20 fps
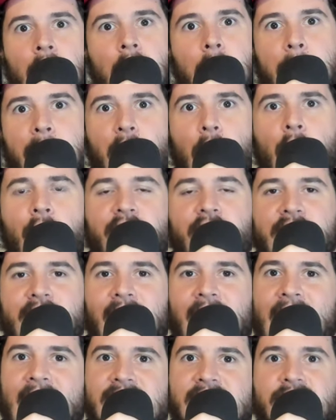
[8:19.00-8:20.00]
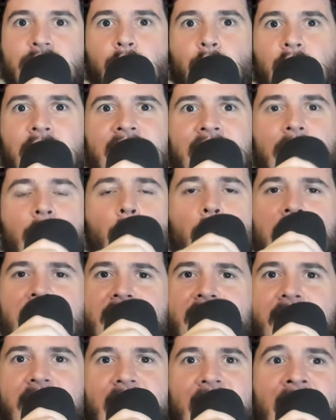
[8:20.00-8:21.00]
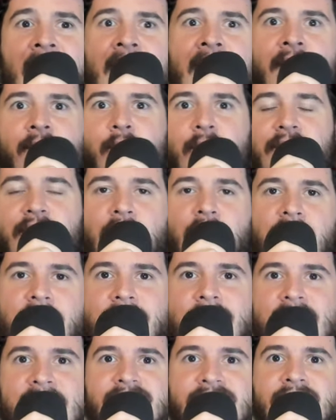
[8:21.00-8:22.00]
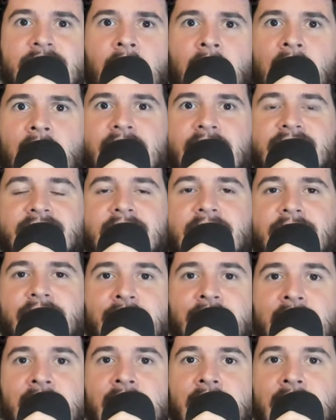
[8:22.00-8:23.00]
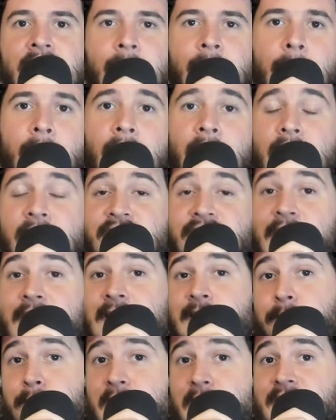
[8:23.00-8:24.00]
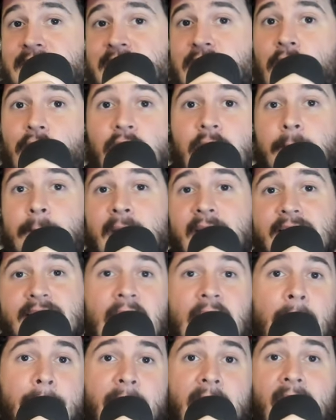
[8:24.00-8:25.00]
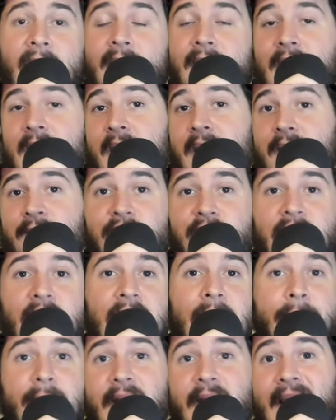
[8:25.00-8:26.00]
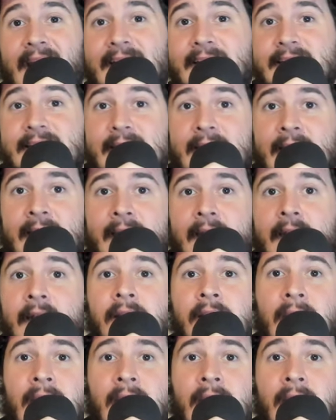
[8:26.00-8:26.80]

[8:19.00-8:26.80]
But over the last week, week and a half, we've heard these talks of Chase Briscoe could be a top candidate for that number 19.